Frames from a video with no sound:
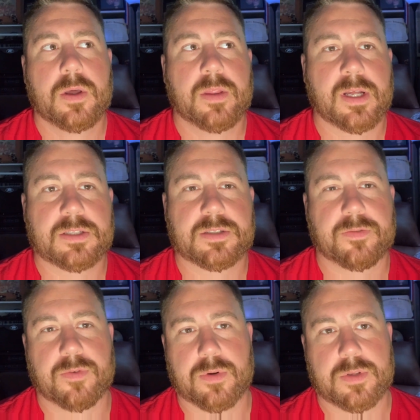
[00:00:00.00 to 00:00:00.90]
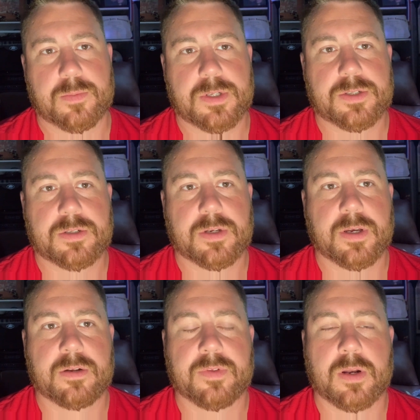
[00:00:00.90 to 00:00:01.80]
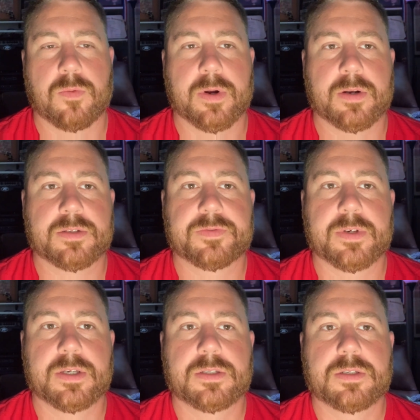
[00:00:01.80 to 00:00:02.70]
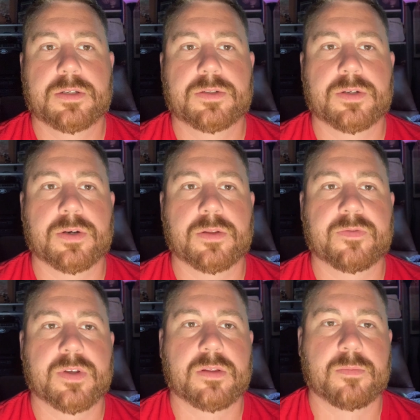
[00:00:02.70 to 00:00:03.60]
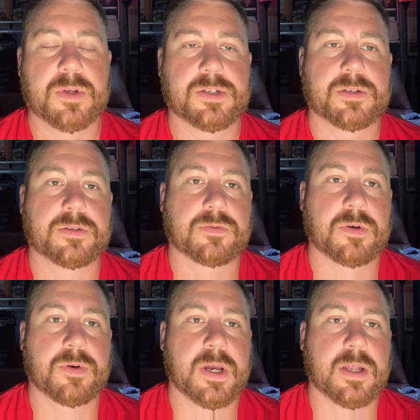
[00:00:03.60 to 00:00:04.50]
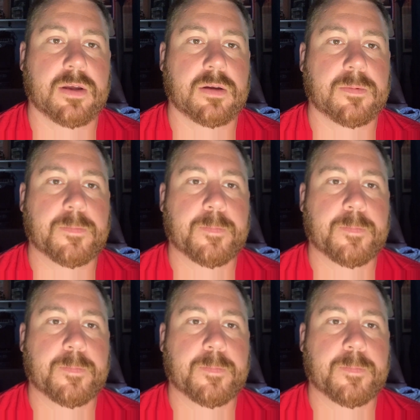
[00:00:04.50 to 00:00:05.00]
That's the fourth dimension, kind of that awareness phase. So the fifth dimension is where we're heading.